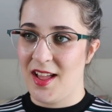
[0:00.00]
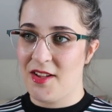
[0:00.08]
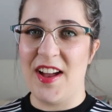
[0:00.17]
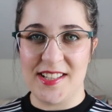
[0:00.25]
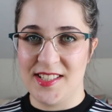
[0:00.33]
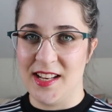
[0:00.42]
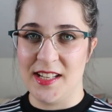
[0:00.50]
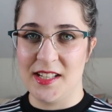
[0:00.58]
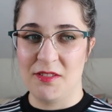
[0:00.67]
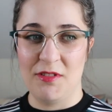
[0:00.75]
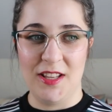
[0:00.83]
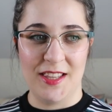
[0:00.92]

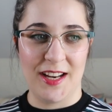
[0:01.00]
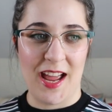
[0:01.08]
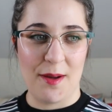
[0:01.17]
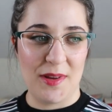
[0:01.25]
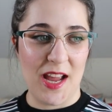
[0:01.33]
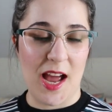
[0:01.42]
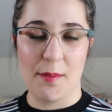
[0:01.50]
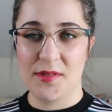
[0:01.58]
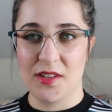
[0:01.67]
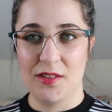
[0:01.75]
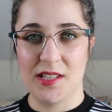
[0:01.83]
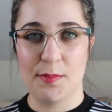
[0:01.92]
fascinating read that had me
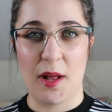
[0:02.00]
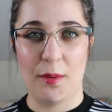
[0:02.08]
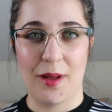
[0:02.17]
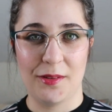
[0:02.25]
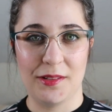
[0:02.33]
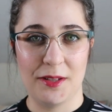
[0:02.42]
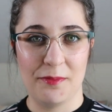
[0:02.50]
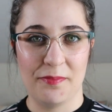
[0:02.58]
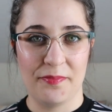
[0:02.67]
absolutely spellbound.